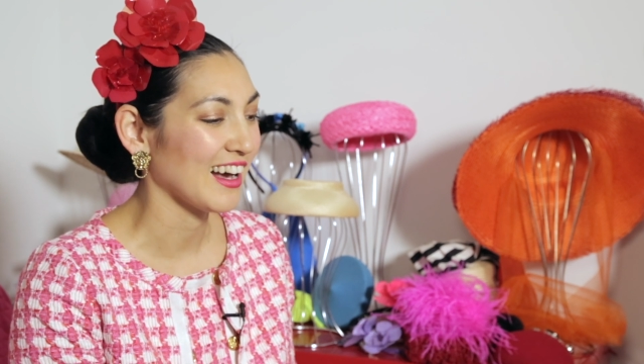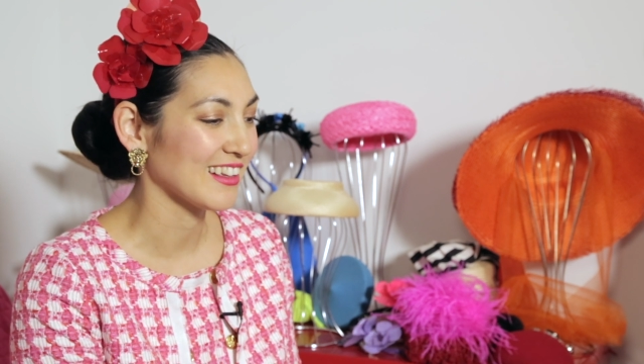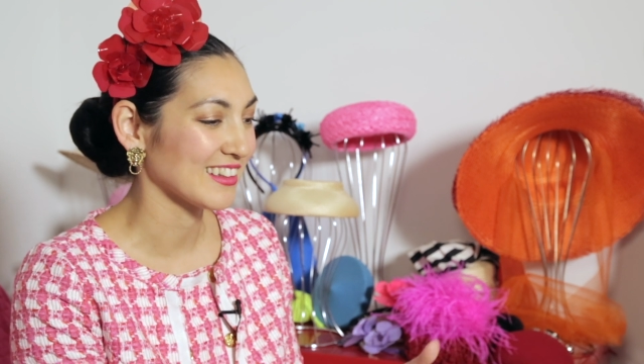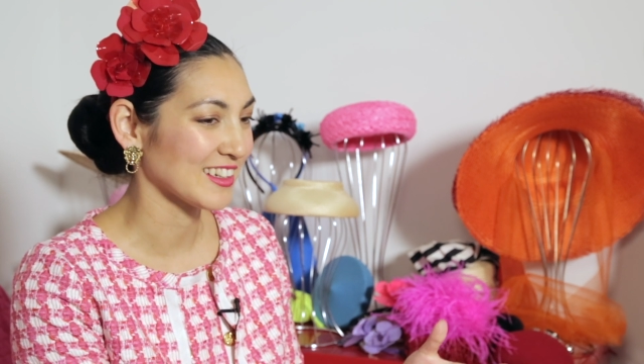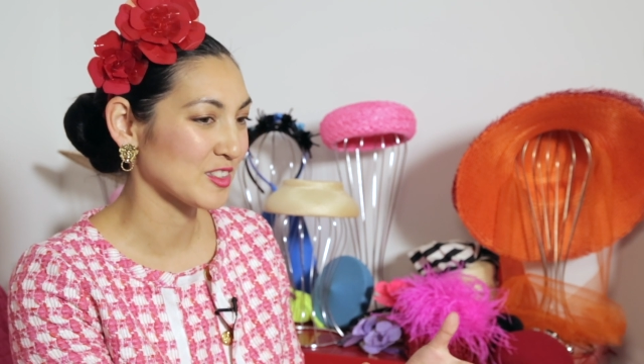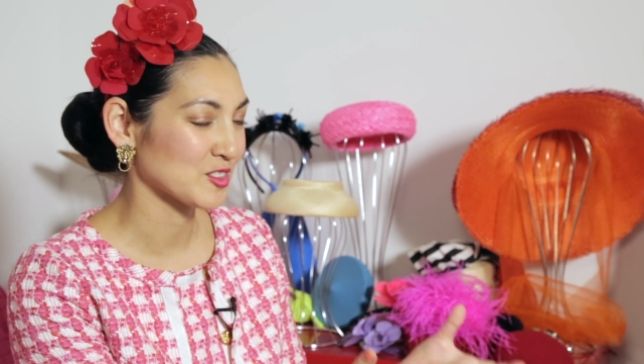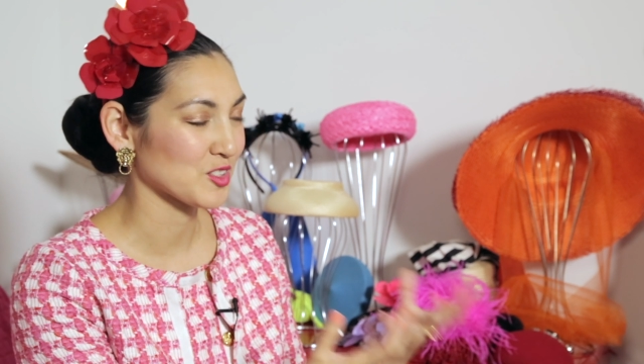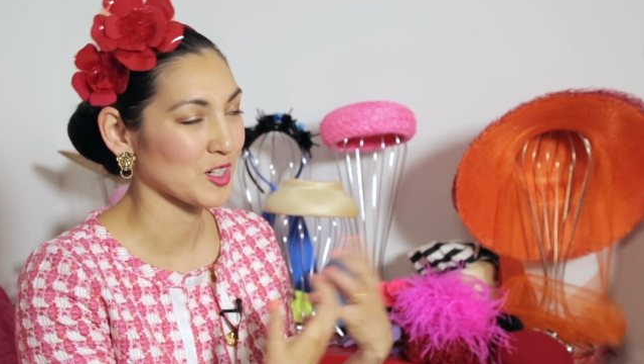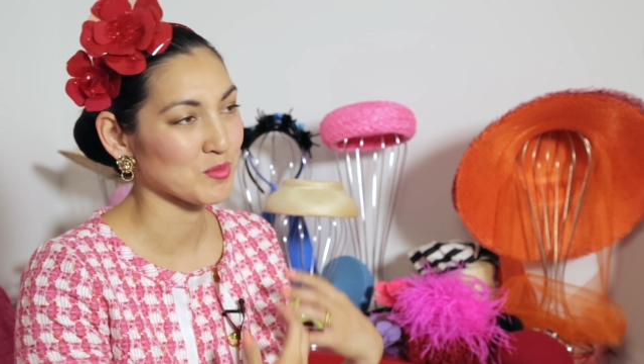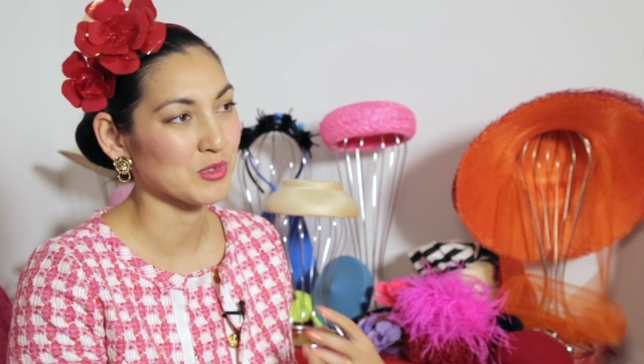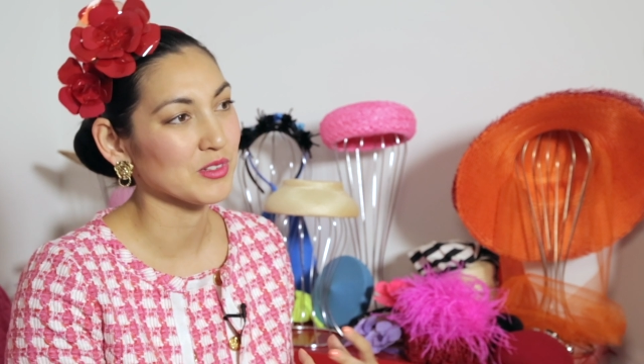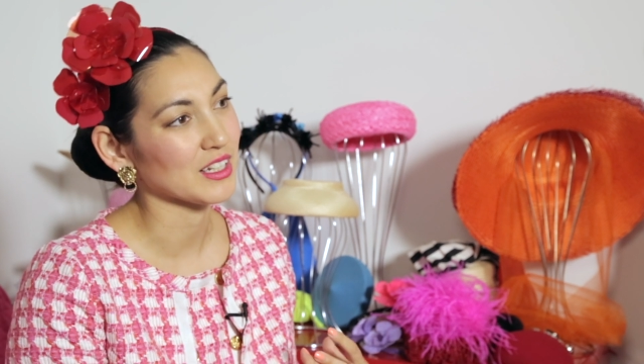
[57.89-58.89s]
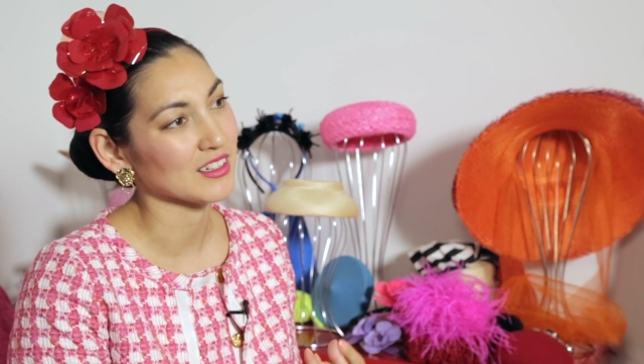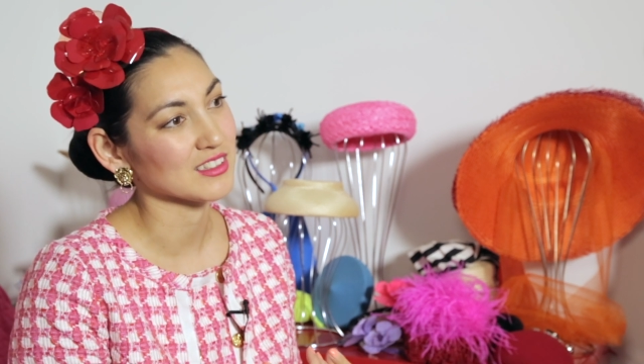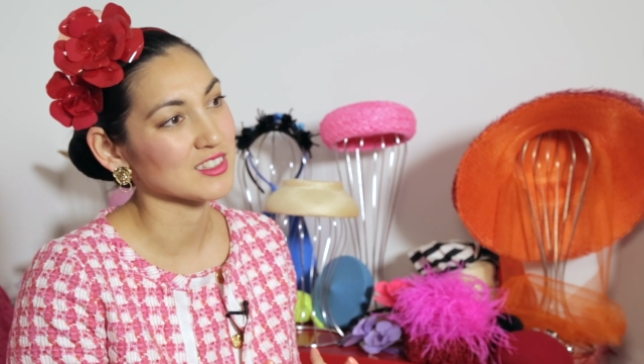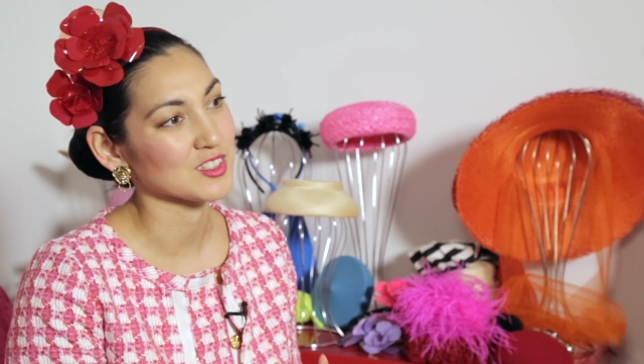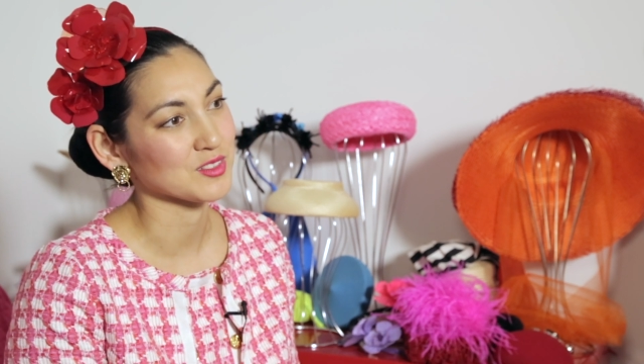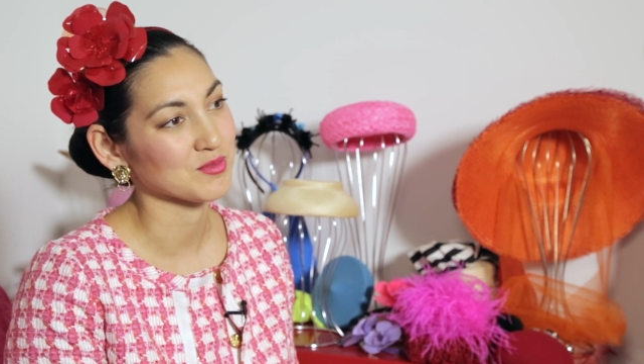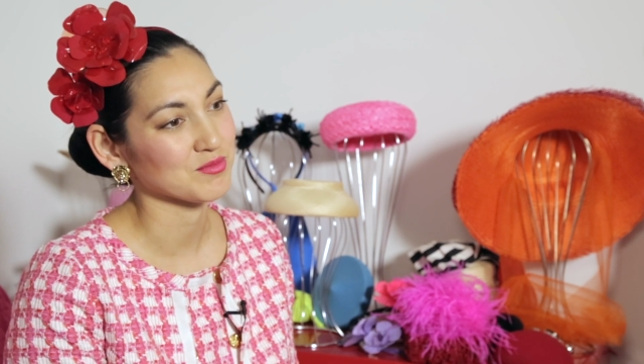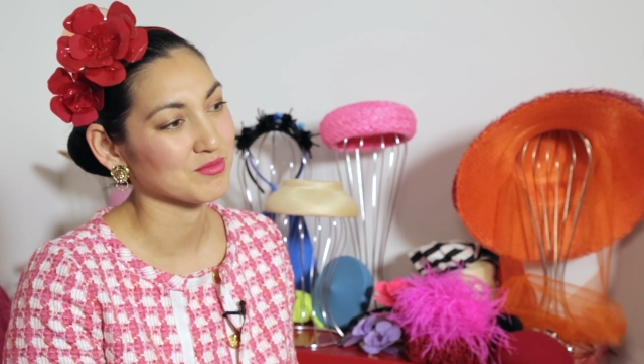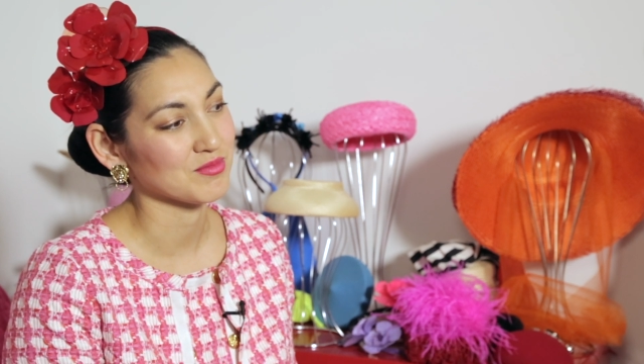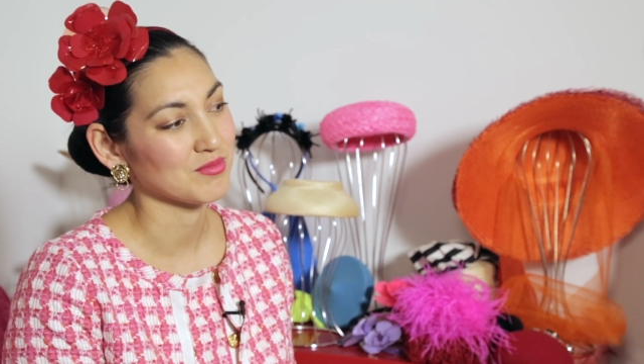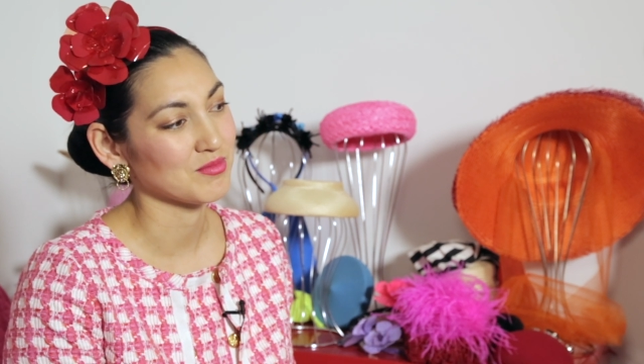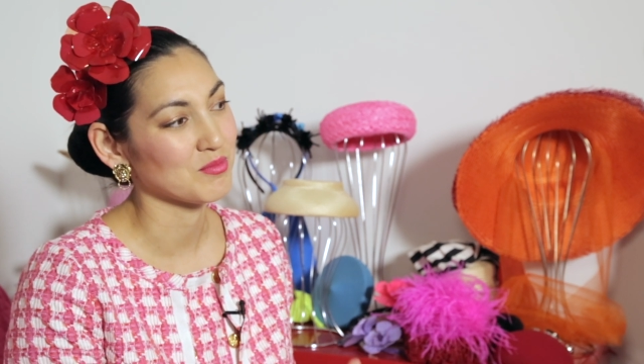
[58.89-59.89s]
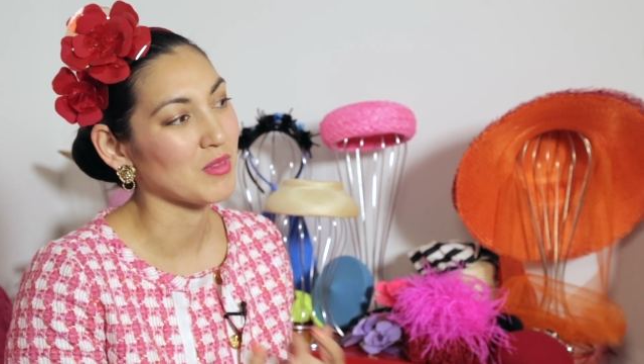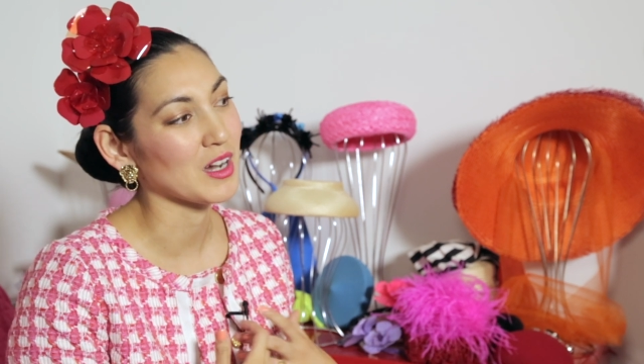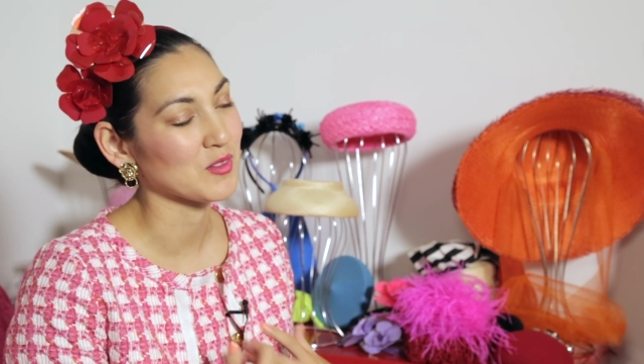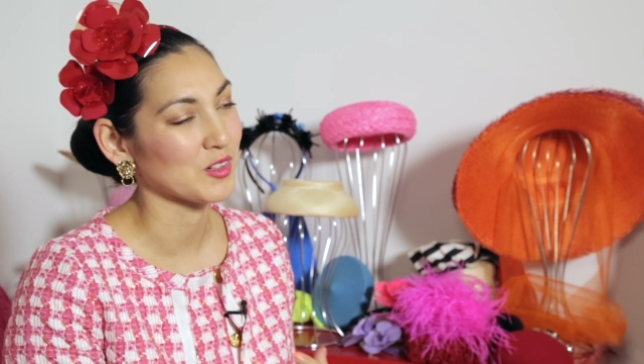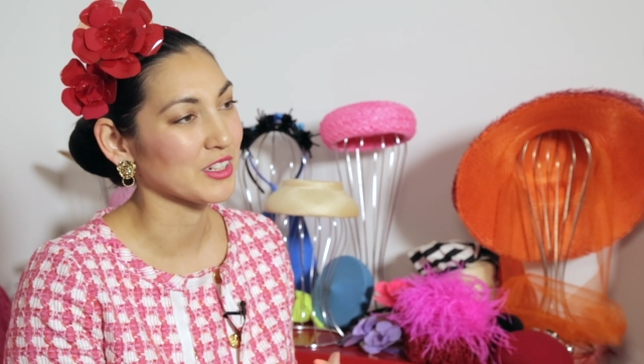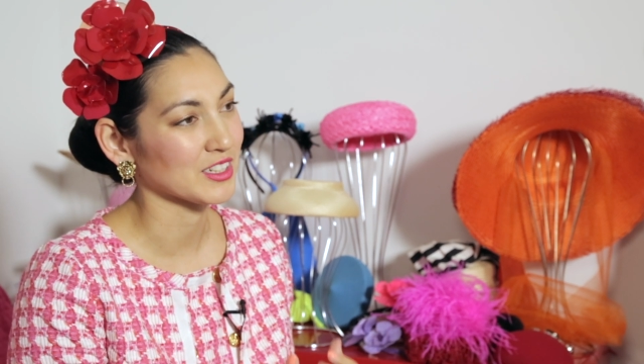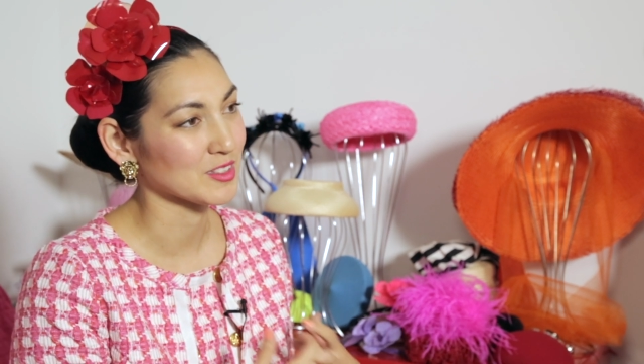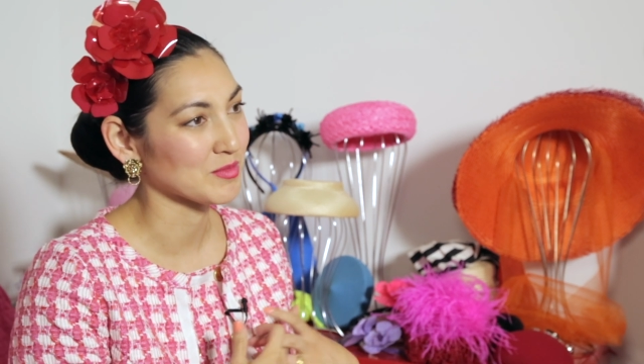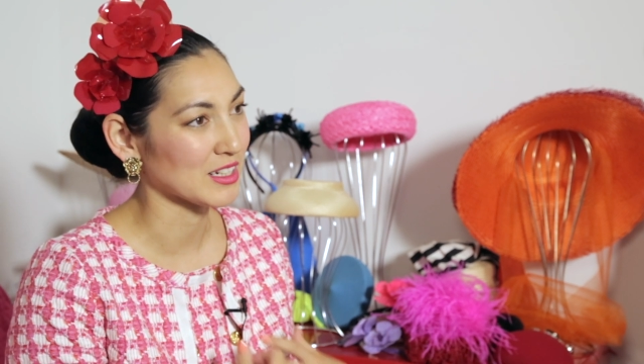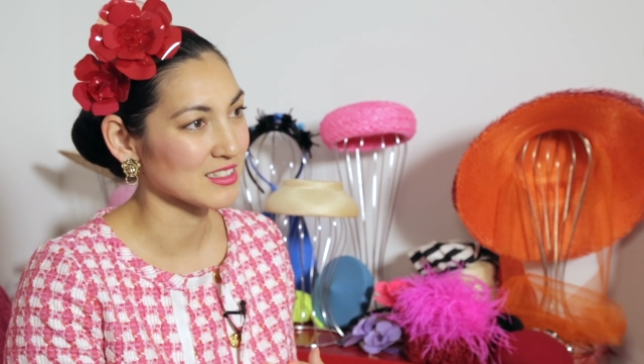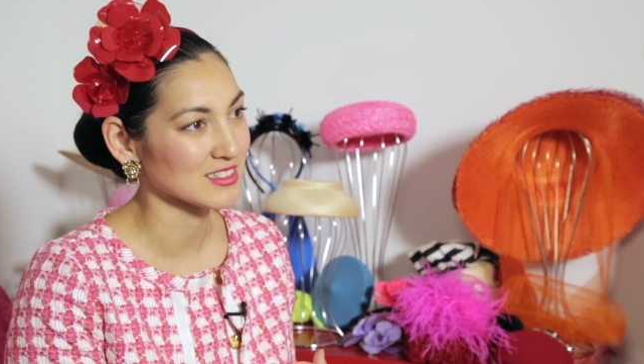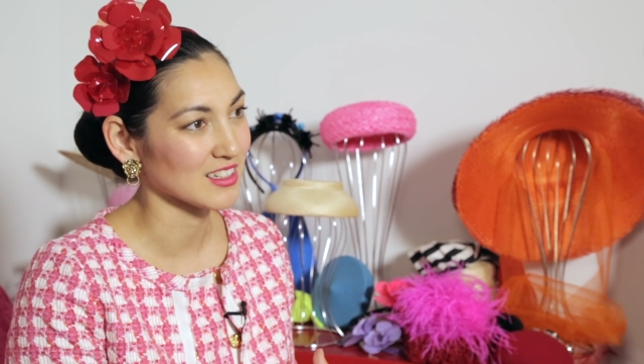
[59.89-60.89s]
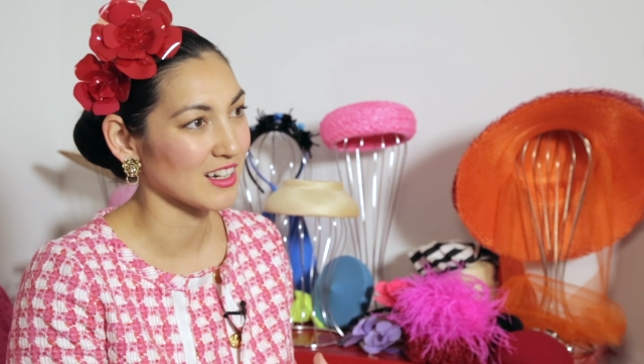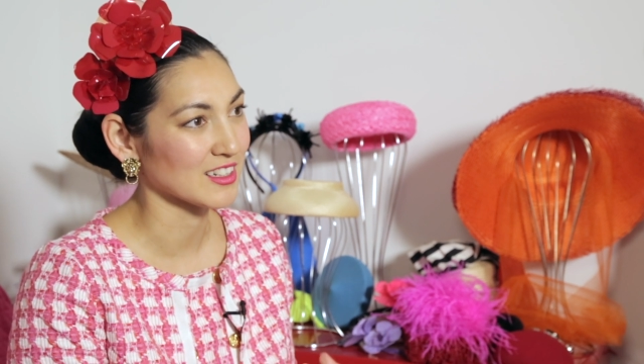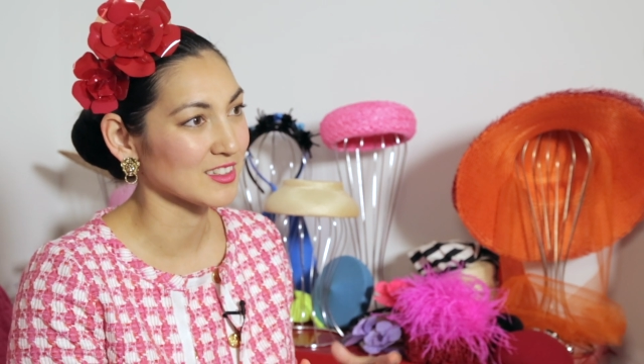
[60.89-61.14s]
and then try and pull that into my work and my design